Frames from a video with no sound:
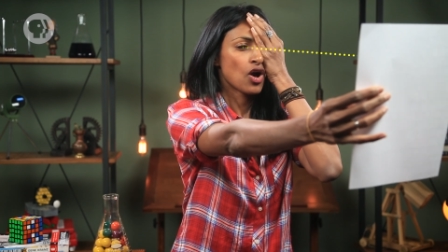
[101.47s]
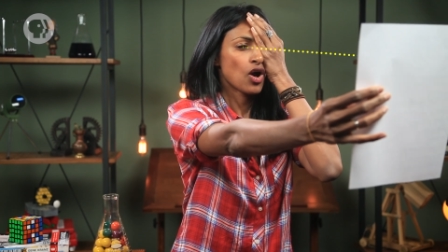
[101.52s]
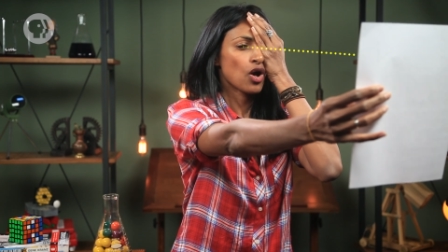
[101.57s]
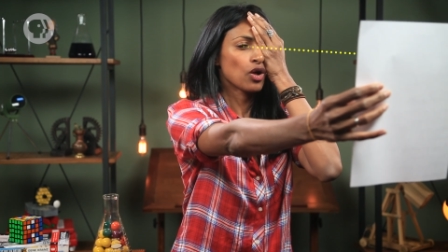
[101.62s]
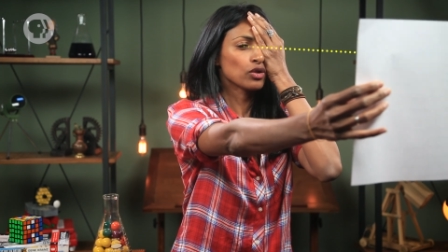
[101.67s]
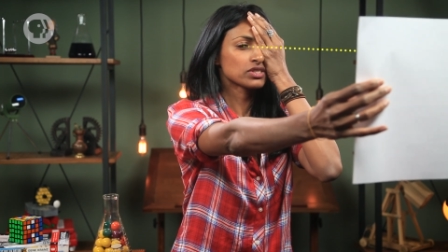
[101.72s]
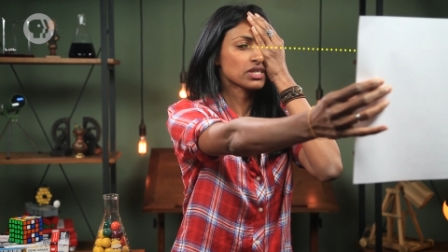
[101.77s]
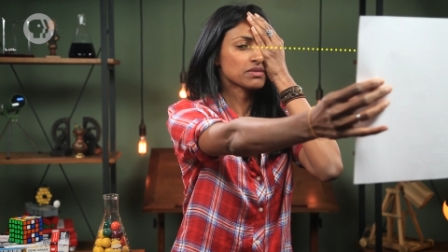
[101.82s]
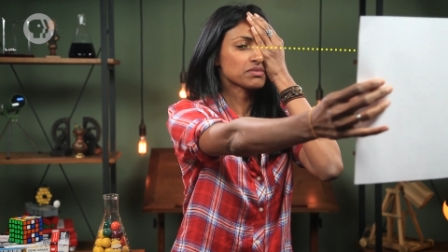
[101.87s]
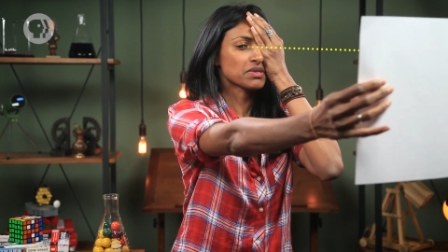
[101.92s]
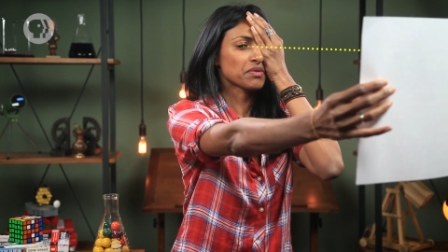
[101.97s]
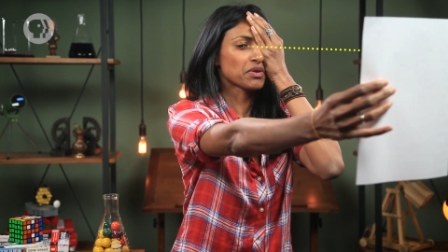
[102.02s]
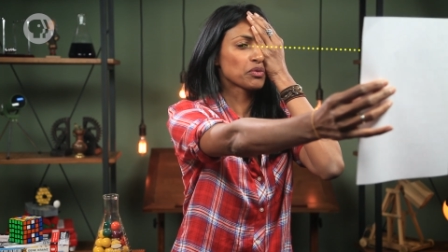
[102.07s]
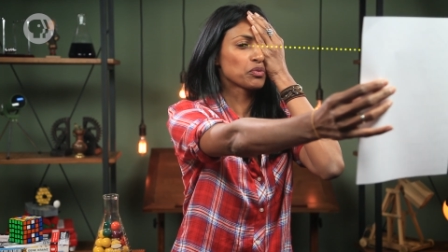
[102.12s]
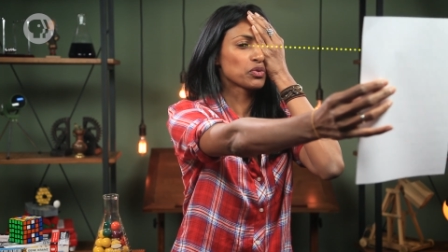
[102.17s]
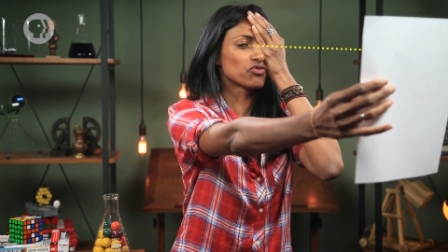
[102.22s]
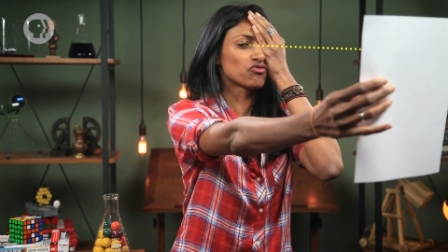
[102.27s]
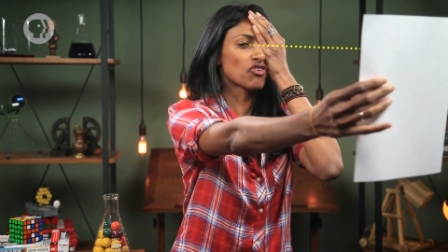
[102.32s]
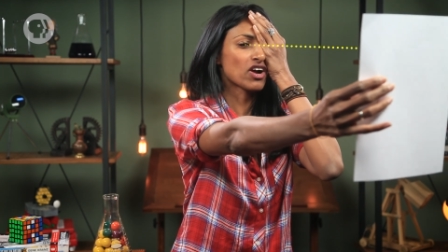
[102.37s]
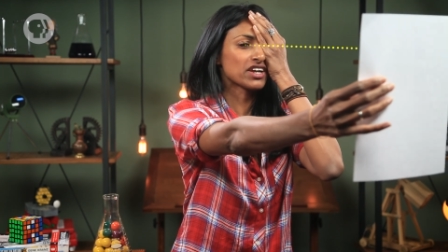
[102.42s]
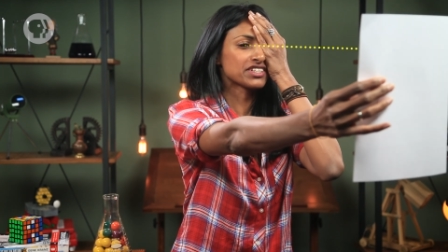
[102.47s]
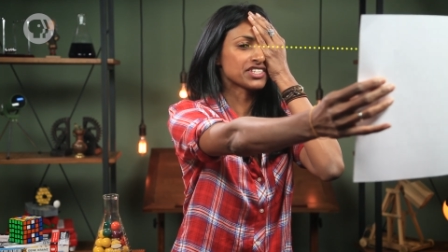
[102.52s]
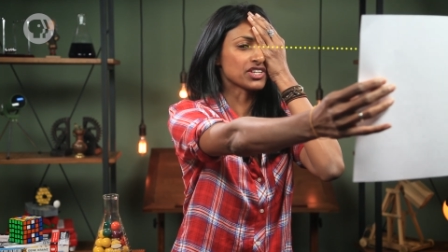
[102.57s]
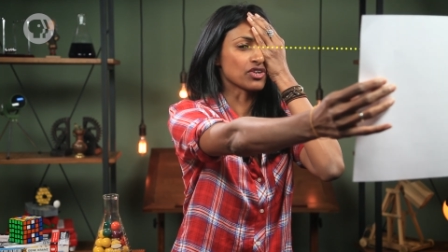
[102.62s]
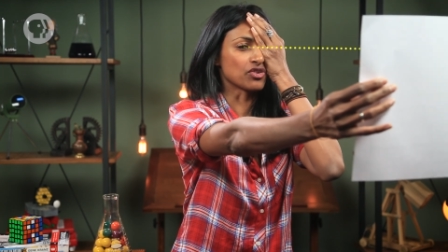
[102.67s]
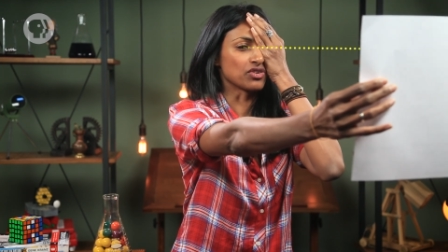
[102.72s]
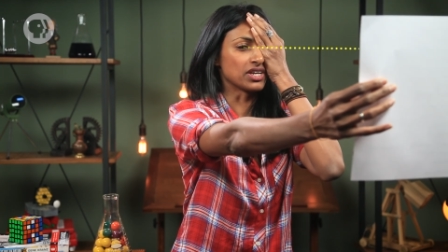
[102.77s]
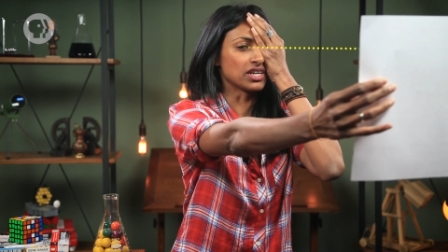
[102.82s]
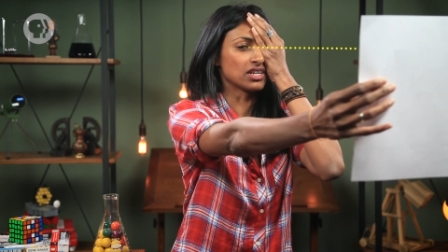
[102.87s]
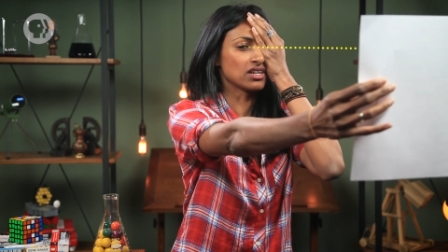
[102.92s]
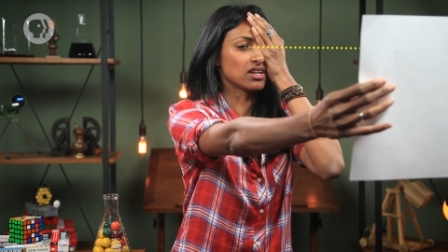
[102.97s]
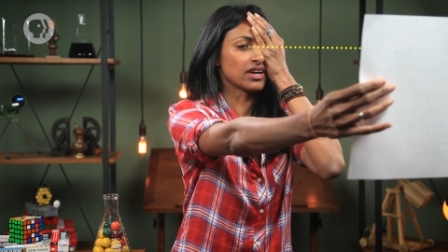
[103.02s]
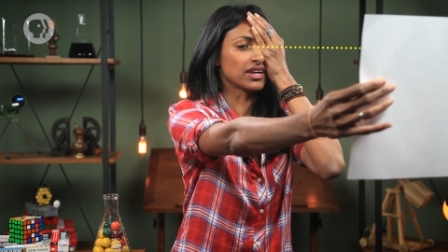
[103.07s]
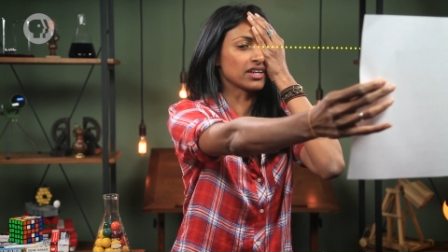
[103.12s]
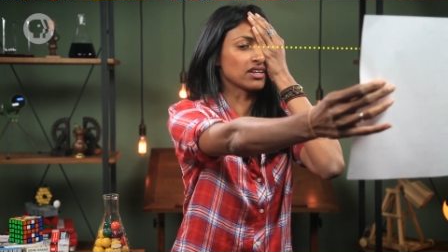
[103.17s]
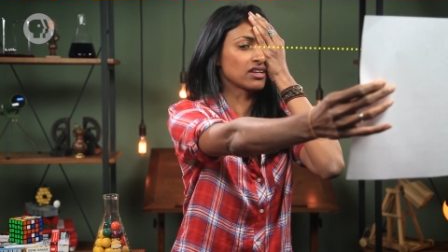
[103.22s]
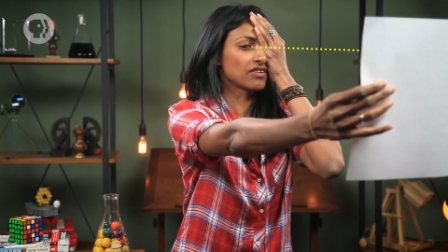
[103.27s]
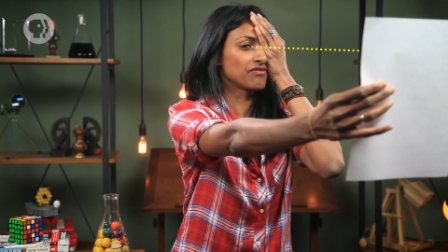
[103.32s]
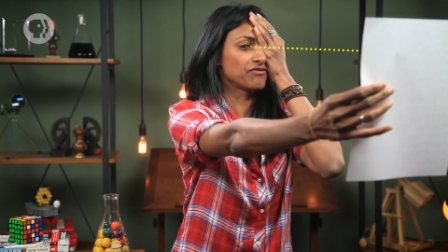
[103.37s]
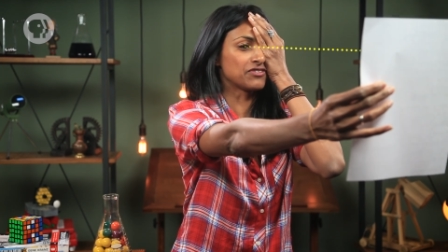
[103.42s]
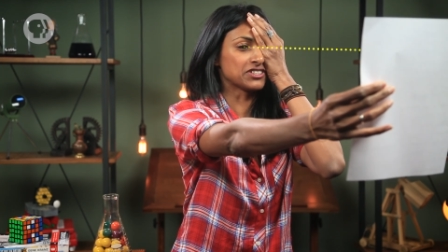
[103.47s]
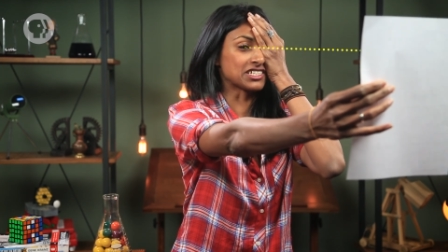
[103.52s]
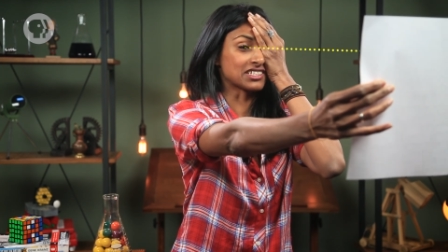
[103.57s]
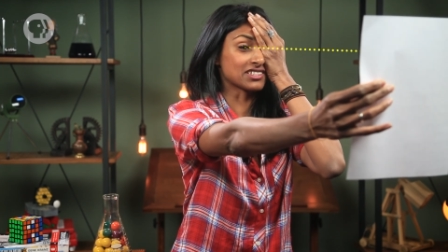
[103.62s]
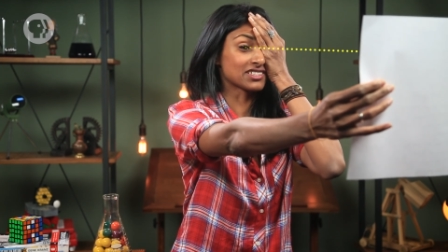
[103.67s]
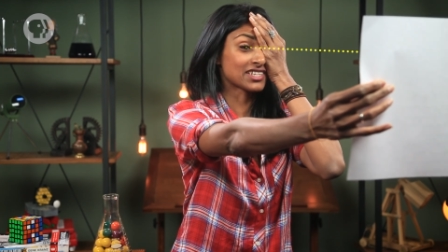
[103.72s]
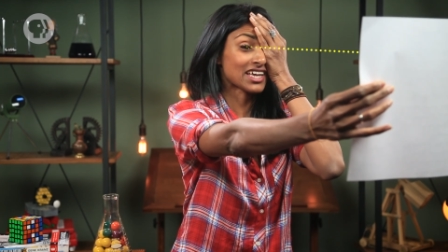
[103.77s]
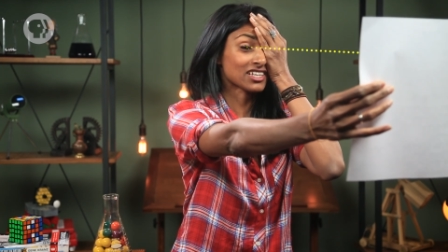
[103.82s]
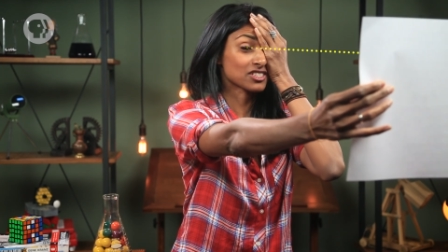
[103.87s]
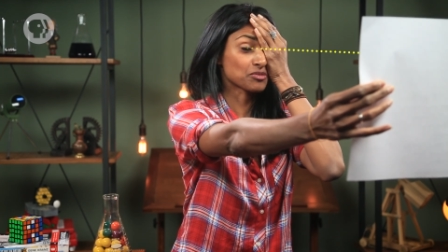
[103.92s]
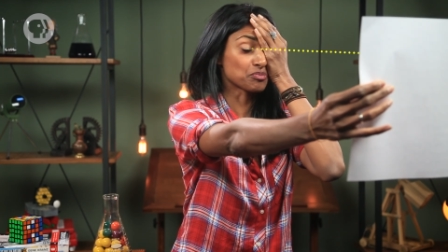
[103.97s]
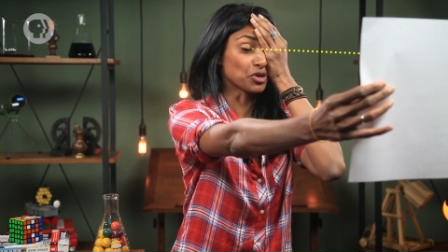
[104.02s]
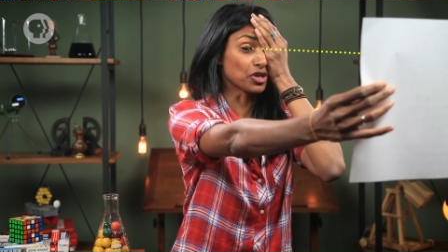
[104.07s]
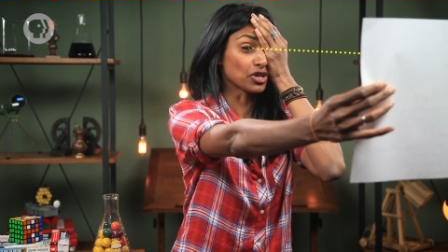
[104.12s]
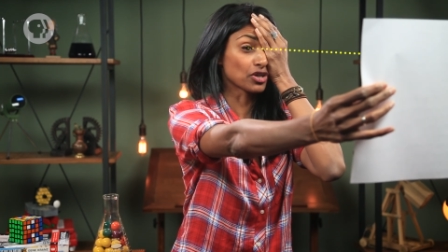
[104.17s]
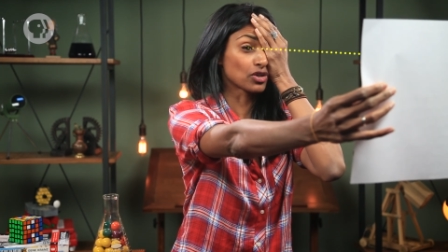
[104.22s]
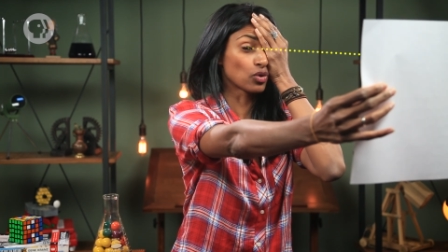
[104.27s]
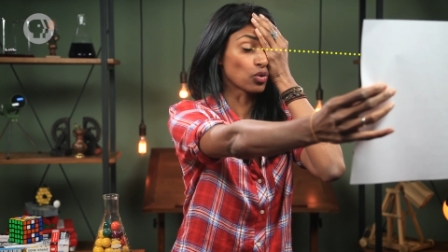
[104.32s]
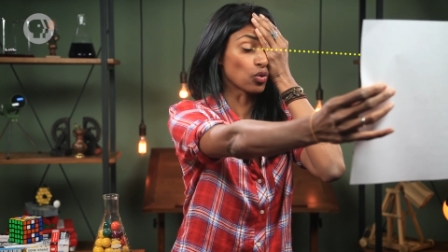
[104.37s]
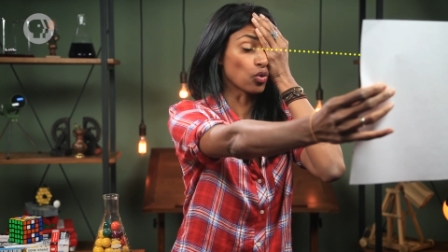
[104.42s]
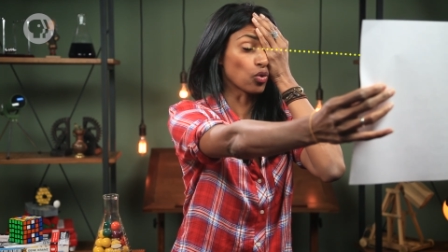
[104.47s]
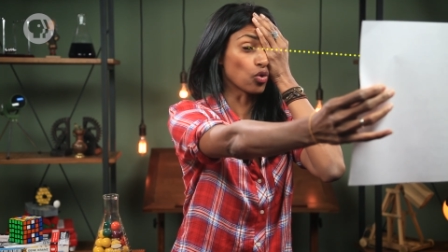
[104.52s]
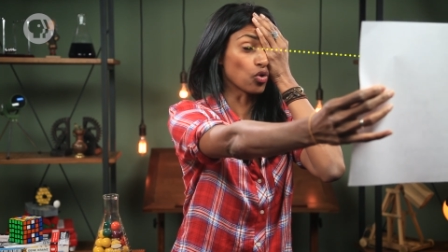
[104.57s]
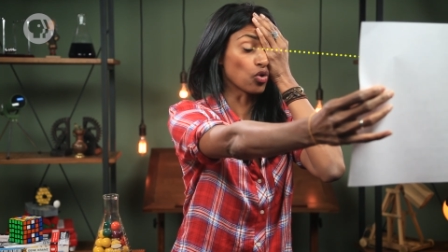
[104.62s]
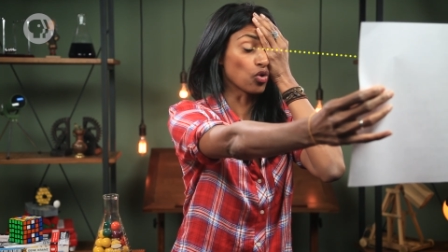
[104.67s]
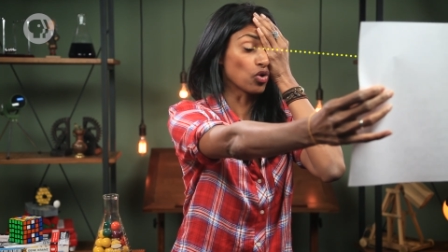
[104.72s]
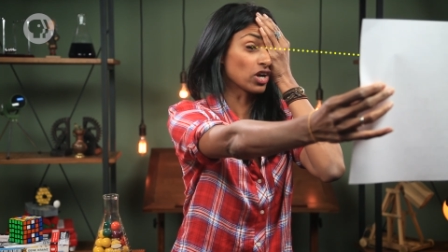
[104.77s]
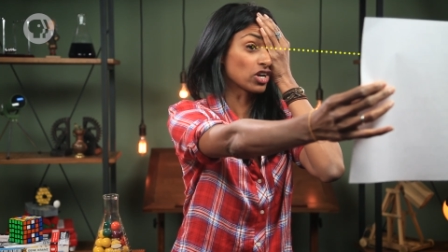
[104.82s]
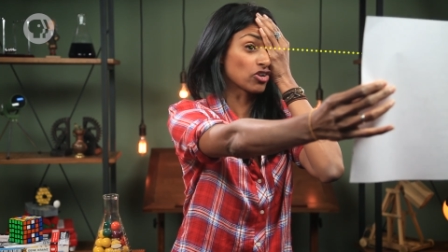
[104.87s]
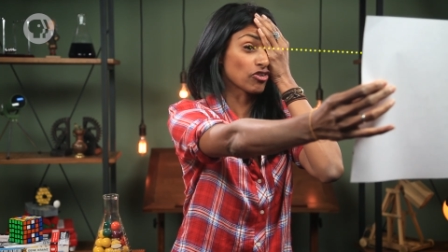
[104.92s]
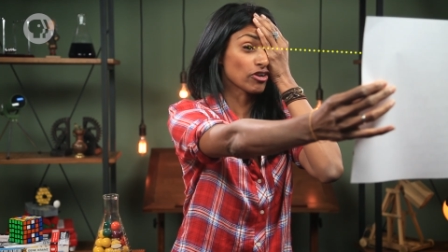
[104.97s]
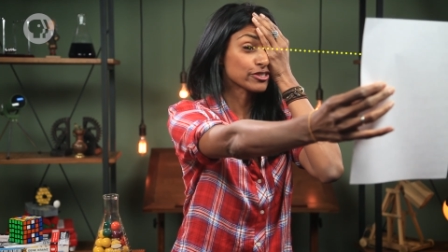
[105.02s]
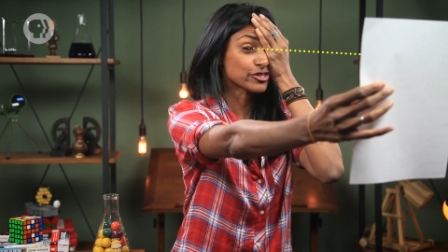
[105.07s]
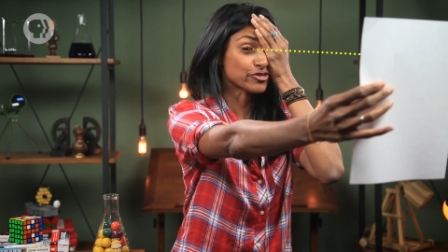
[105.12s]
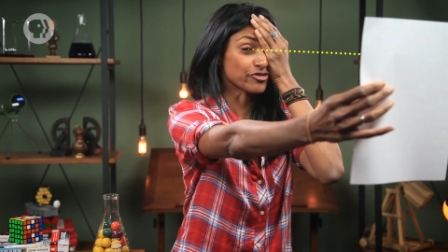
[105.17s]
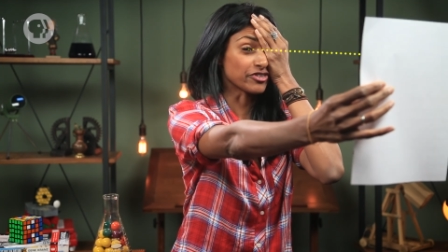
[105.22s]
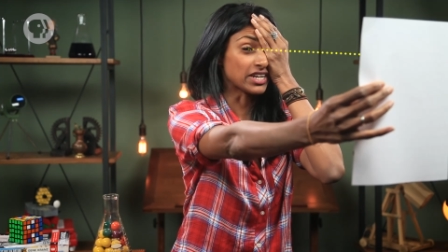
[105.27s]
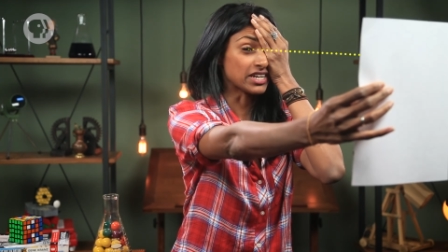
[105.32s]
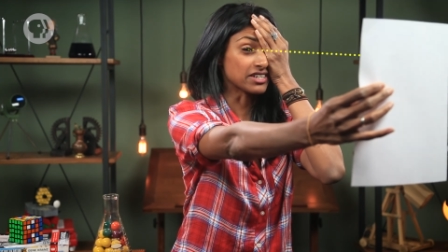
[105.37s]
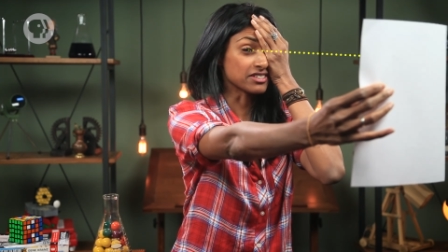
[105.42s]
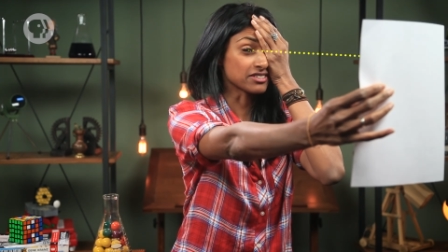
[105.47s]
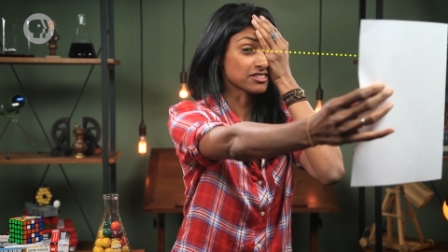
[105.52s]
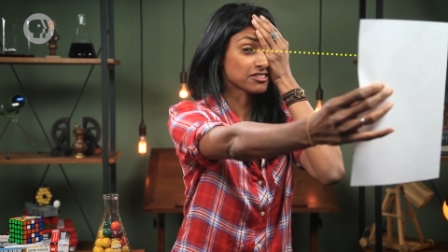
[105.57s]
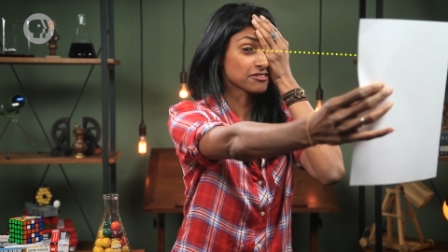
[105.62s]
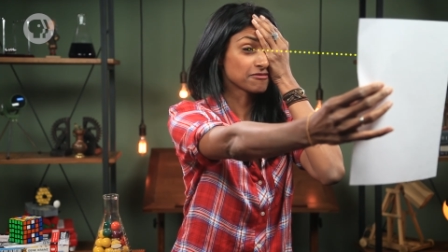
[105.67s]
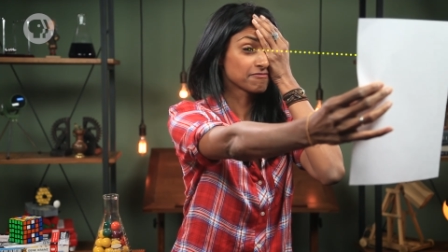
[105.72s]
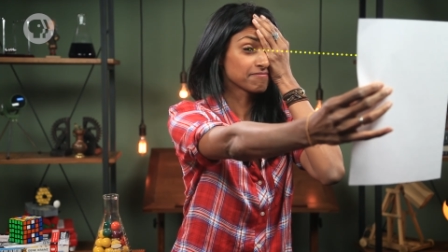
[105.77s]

Hold up something with writing on it, like a physics textbook or a grocery list.